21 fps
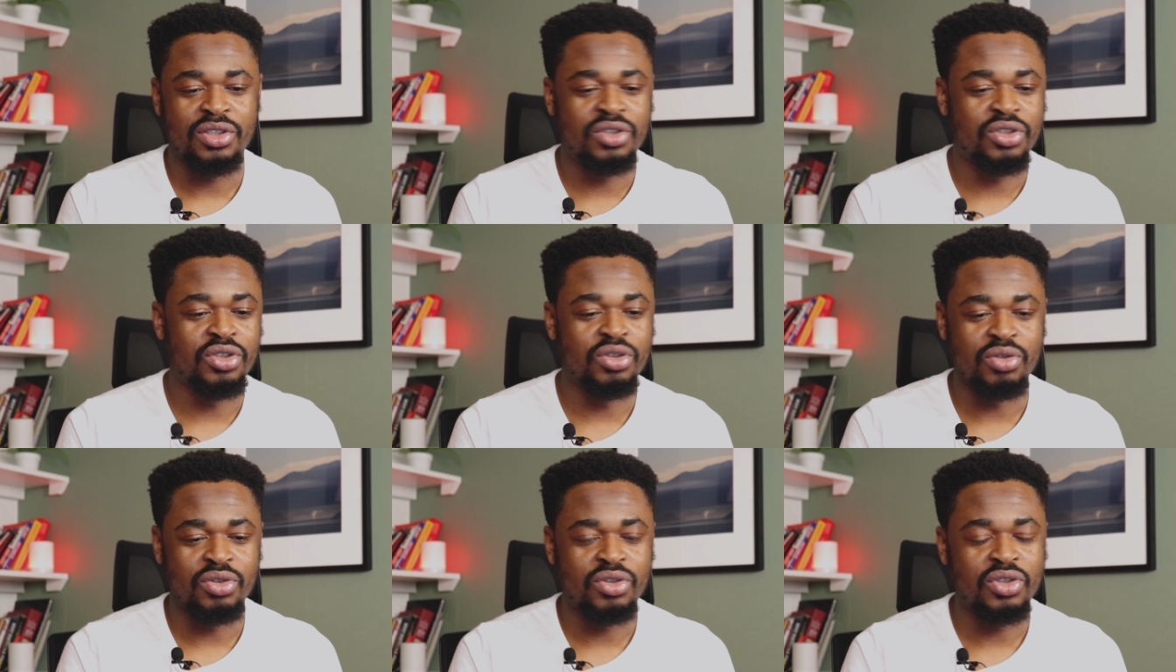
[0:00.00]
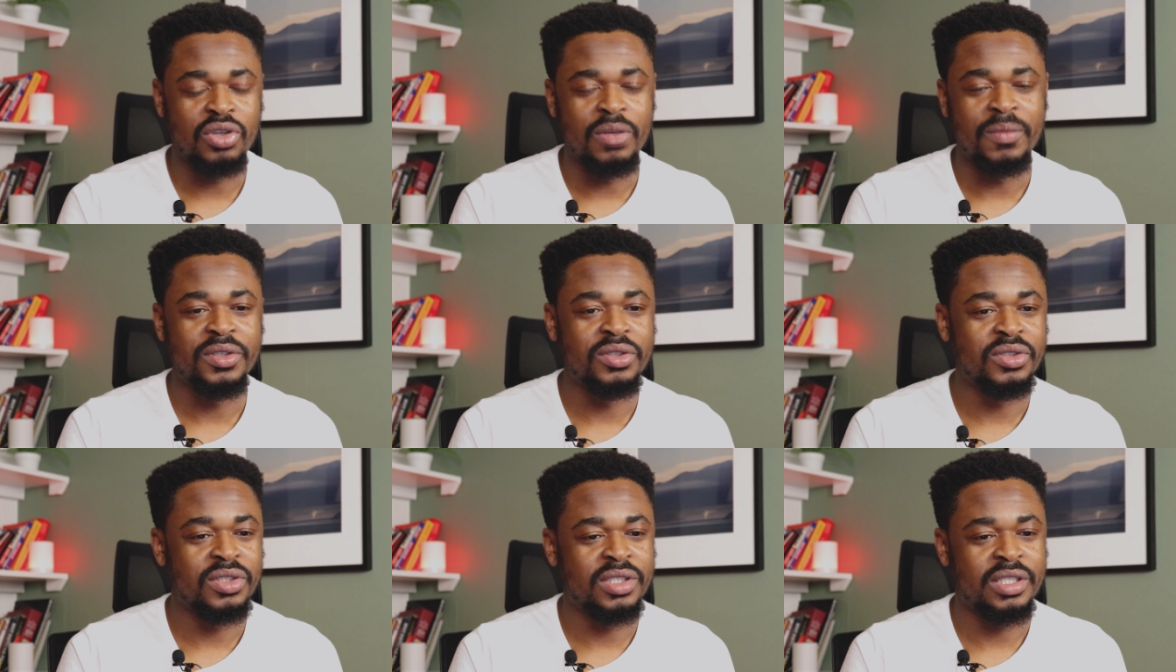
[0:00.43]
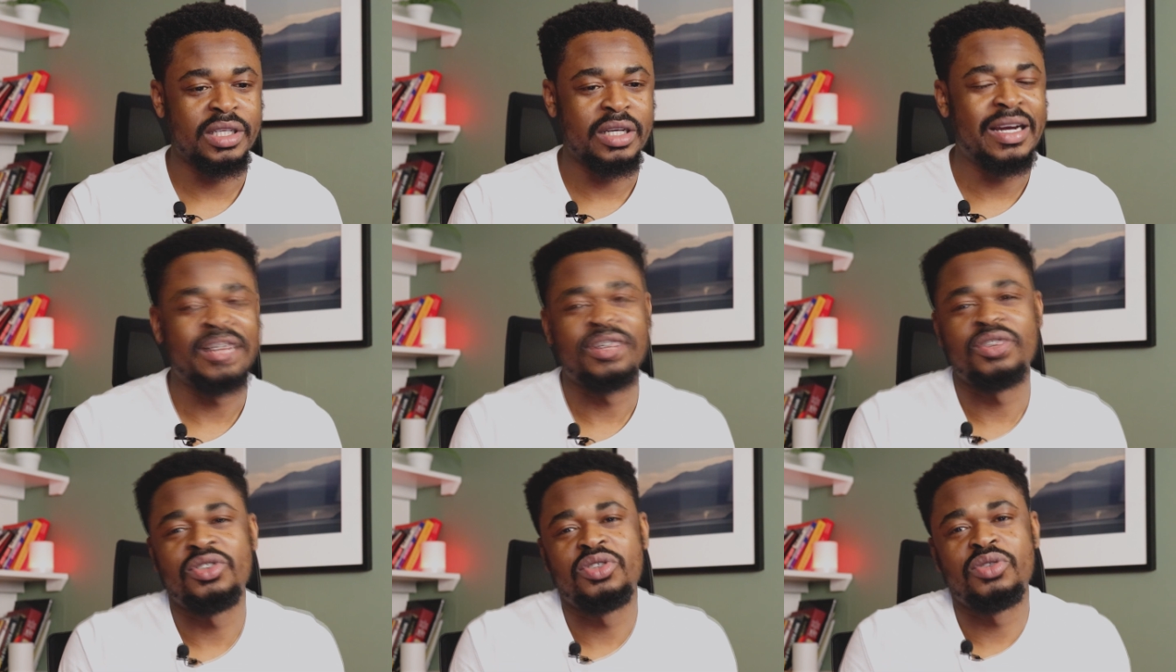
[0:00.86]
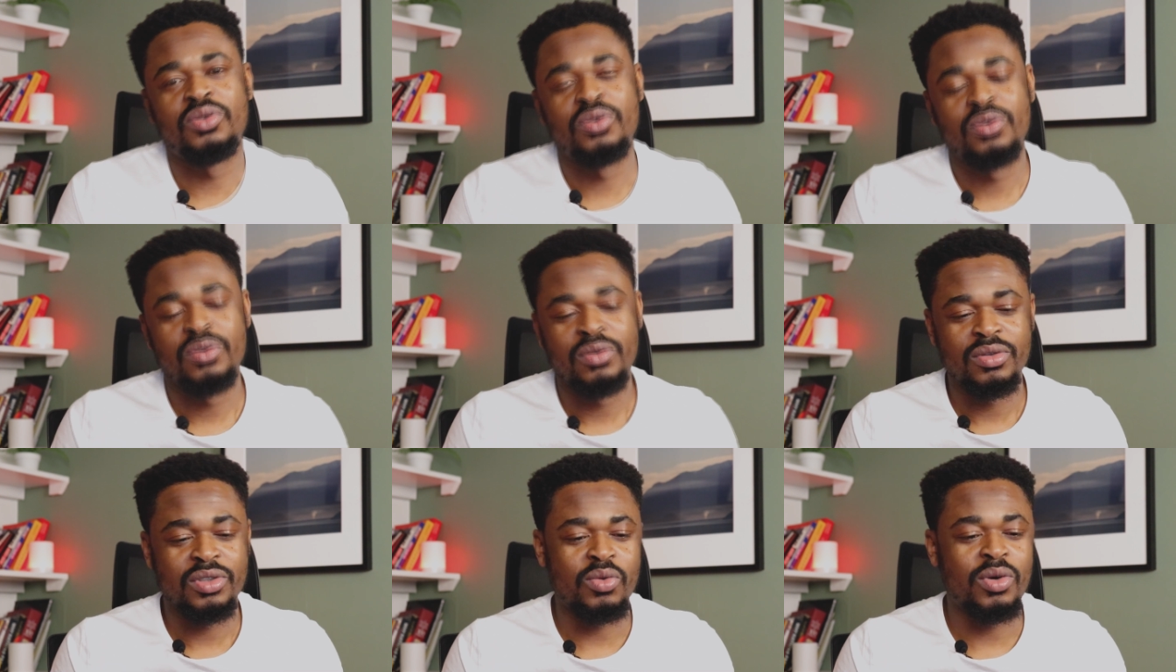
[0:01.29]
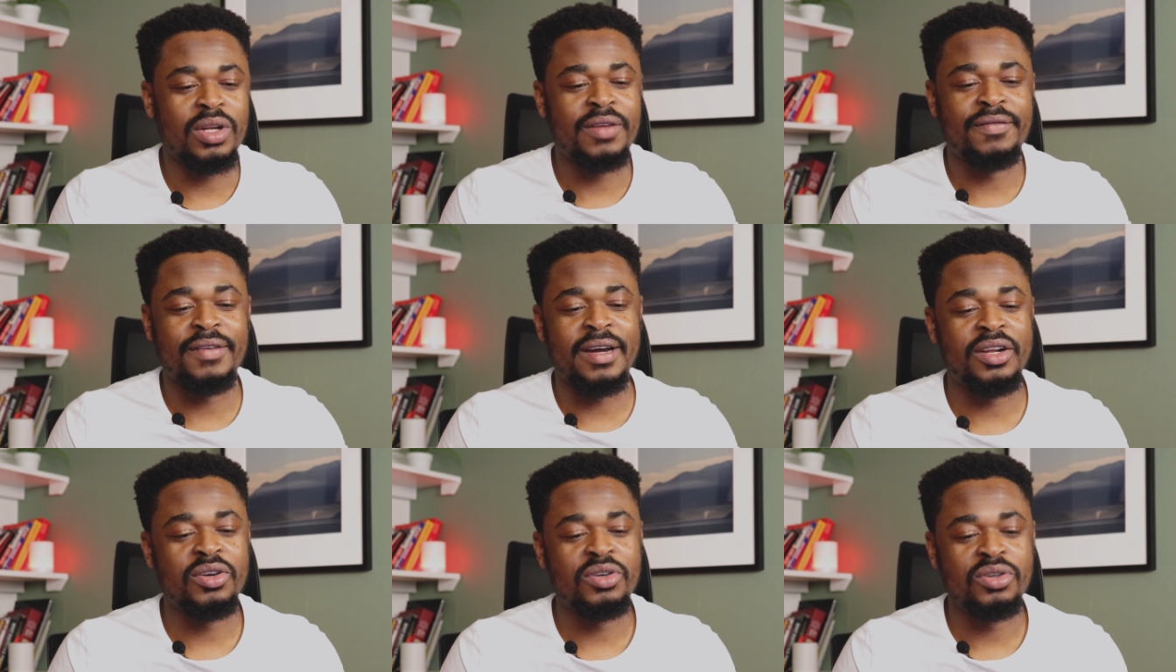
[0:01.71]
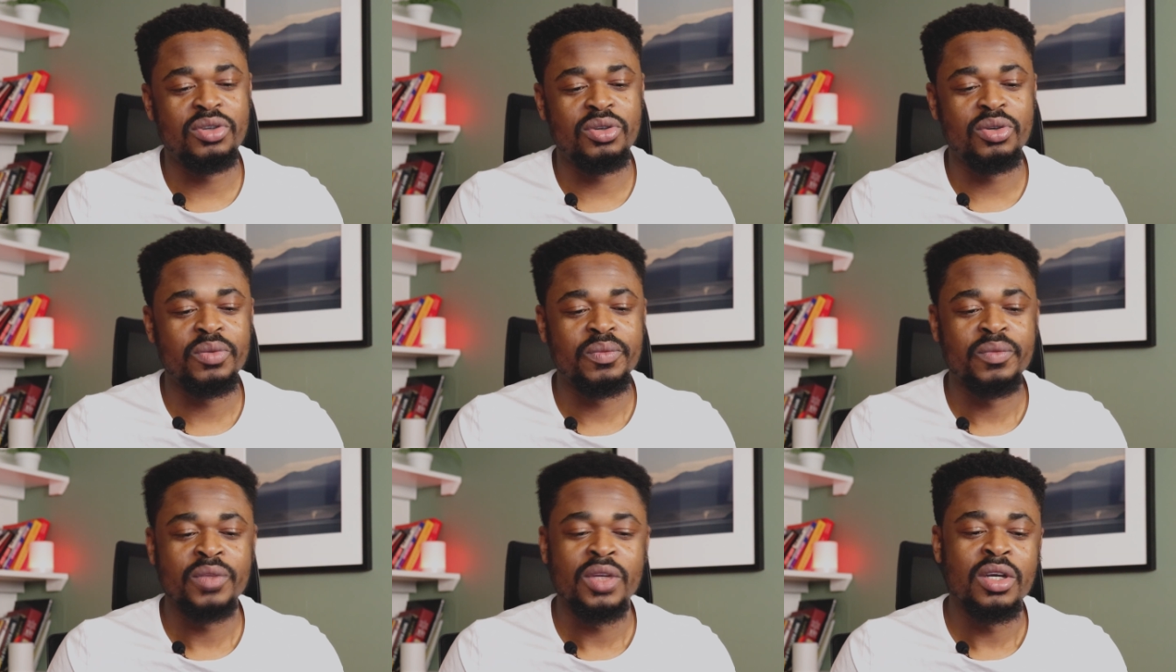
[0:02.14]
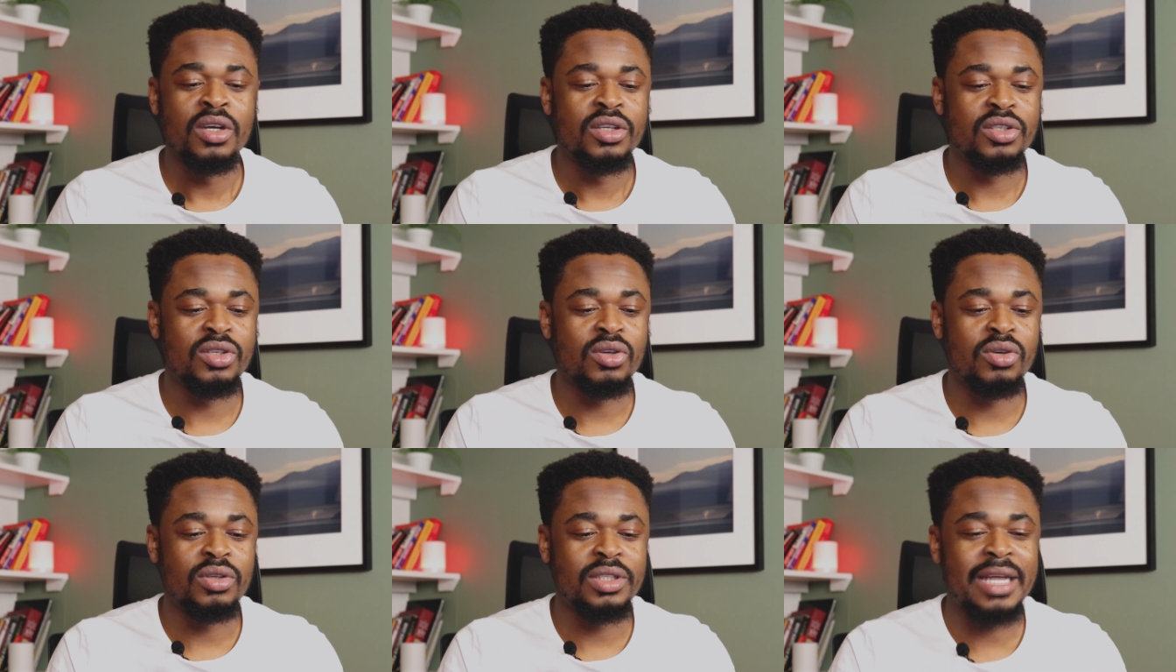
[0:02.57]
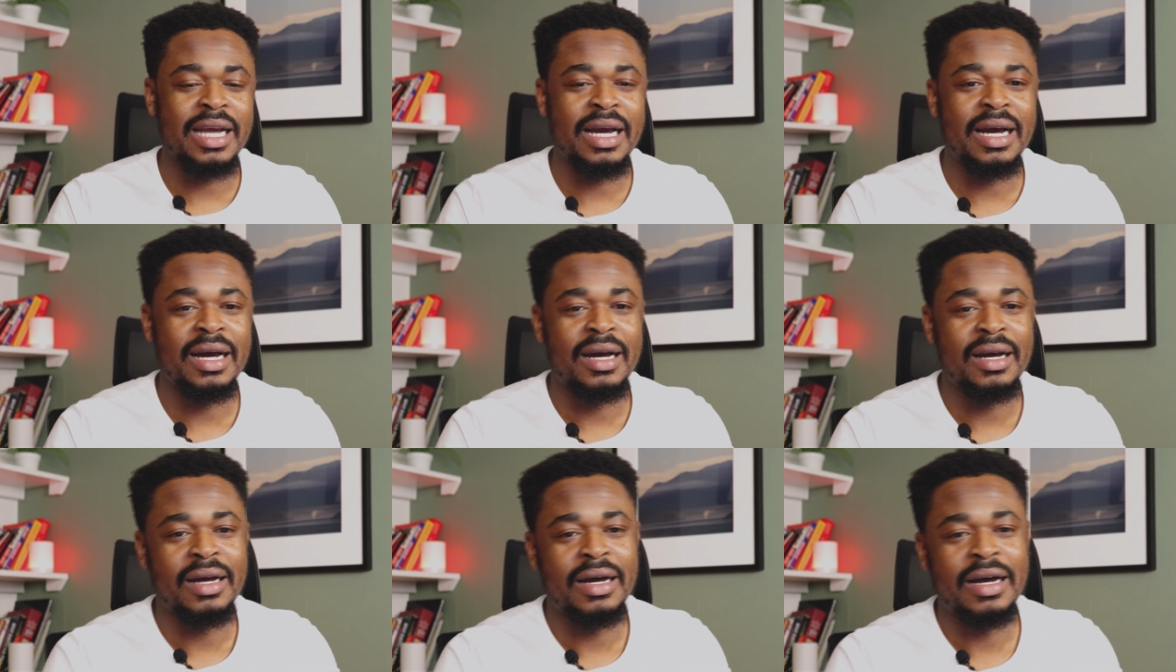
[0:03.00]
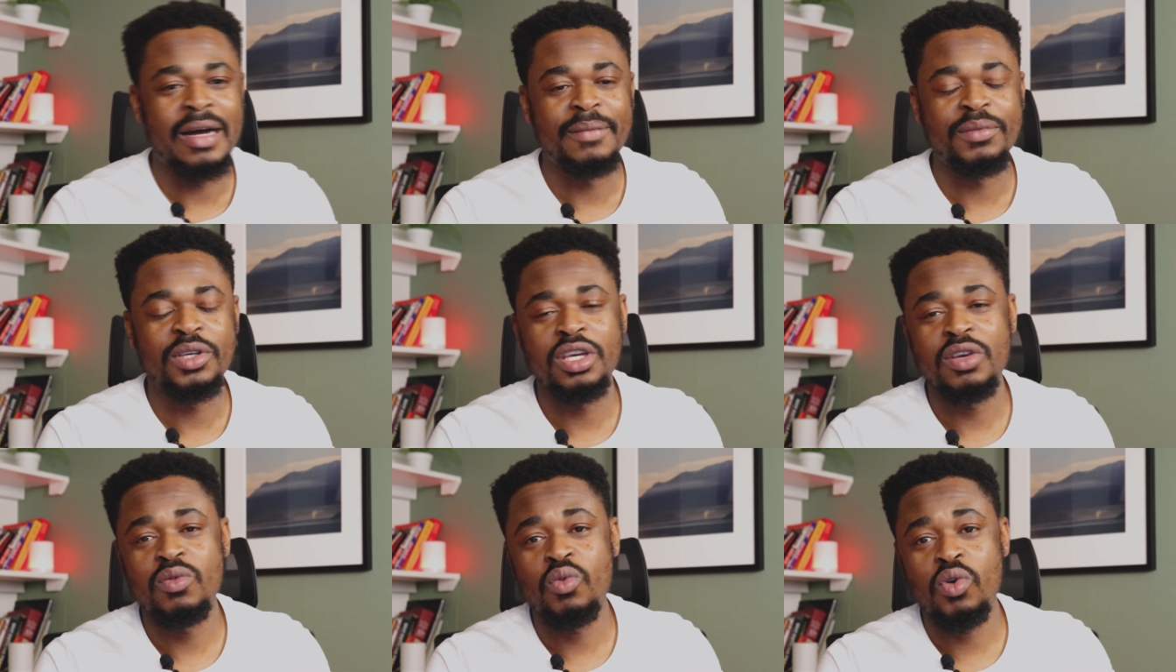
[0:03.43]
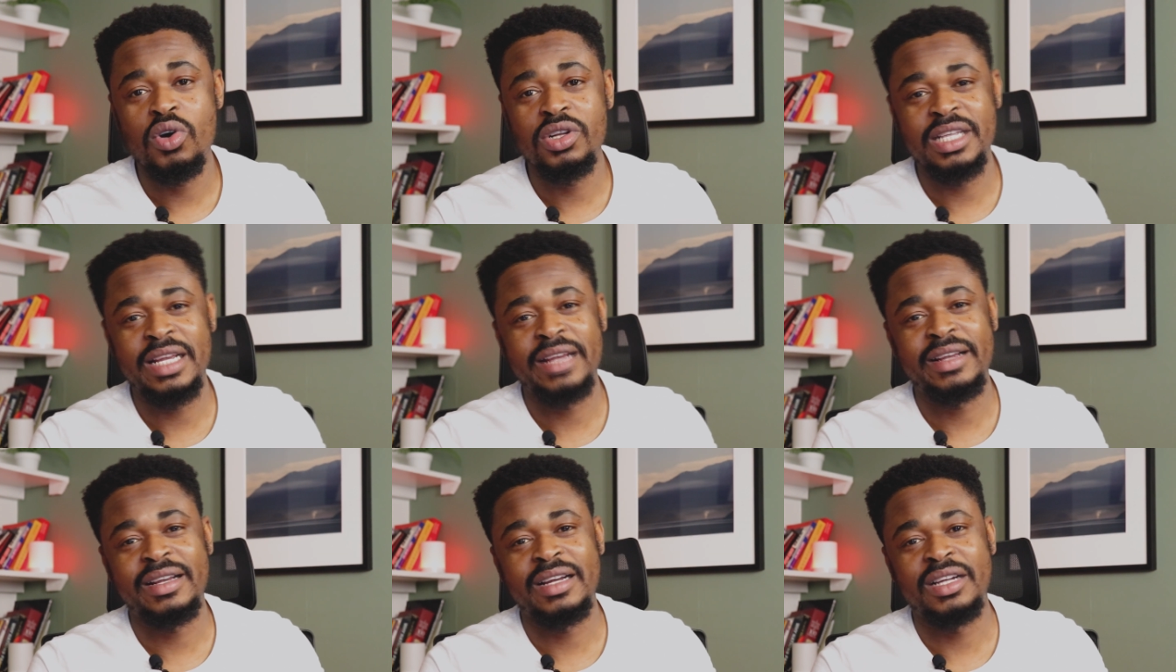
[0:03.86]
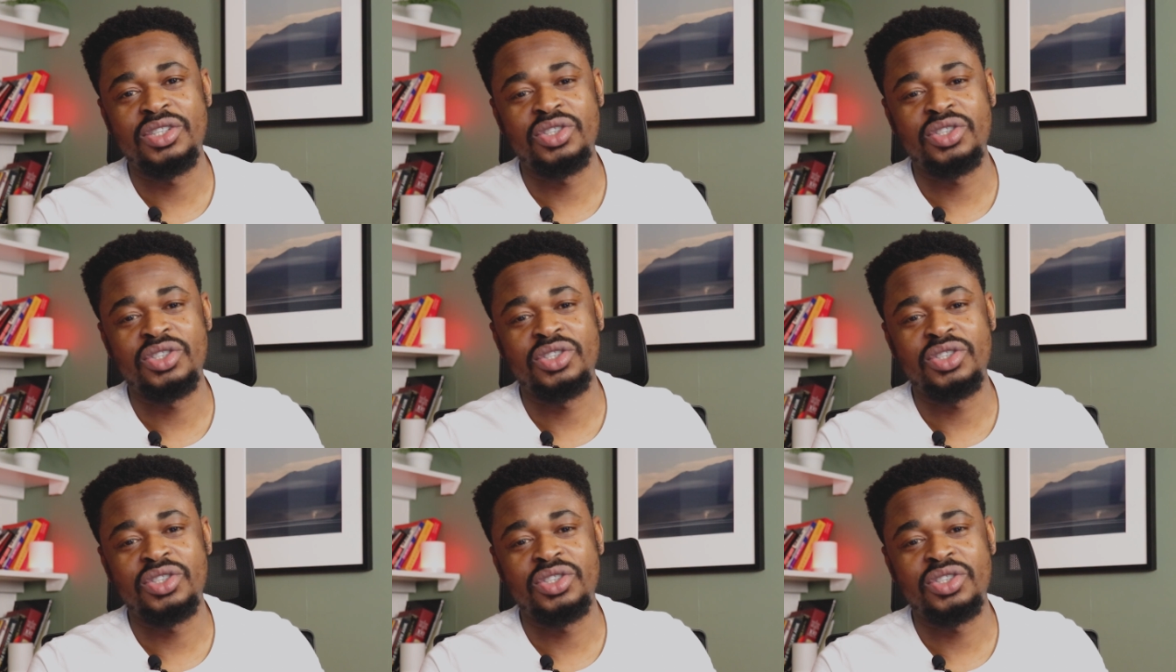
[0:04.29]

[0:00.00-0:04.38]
just choose something to sell. I don't know. So what if I don't know? So there are um, keywords that you